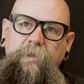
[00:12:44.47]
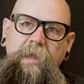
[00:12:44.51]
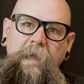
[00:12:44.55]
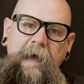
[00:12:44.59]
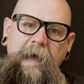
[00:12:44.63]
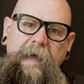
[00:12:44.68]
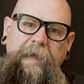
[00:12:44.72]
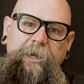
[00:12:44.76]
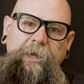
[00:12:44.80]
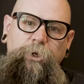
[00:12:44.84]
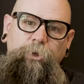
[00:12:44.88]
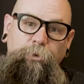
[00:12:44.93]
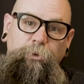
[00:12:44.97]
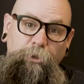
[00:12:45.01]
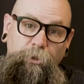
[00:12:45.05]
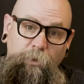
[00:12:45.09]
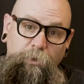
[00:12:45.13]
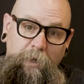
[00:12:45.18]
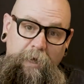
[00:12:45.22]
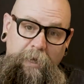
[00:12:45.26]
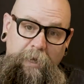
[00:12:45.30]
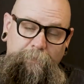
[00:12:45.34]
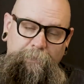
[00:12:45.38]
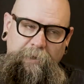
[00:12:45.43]
I
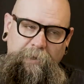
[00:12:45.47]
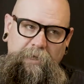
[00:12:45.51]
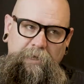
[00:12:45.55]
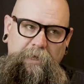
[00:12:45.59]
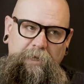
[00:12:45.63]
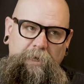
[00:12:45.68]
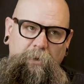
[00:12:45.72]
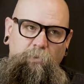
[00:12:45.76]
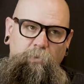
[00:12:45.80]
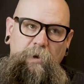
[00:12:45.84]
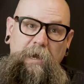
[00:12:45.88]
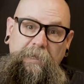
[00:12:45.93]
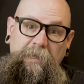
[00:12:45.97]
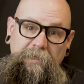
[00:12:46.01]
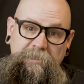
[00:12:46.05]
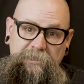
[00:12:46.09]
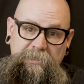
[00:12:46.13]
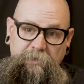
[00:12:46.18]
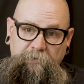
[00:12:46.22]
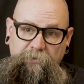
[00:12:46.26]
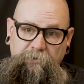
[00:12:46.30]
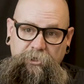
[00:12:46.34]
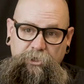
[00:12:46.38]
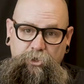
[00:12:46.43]
grew up in a
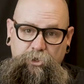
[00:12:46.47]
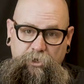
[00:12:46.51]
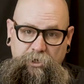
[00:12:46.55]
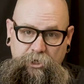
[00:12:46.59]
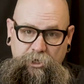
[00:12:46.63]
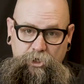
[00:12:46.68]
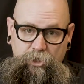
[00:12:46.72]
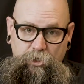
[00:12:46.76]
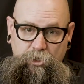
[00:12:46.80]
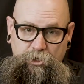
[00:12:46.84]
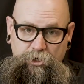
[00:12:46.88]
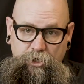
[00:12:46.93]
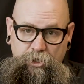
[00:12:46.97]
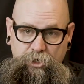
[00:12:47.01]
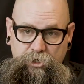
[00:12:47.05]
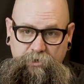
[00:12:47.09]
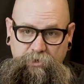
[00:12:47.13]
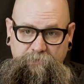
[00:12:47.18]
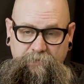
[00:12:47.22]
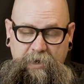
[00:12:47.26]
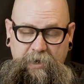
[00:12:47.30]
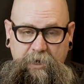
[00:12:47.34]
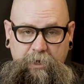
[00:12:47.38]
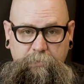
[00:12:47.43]
relatively traditional church
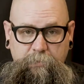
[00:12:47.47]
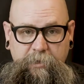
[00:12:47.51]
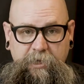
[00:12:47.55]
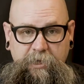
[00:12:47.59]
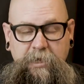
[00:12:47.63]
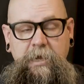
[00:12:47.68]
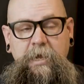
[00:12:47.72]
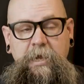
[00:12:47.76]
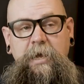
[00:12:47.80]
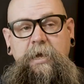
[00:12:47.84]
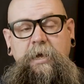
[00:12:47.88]
environment,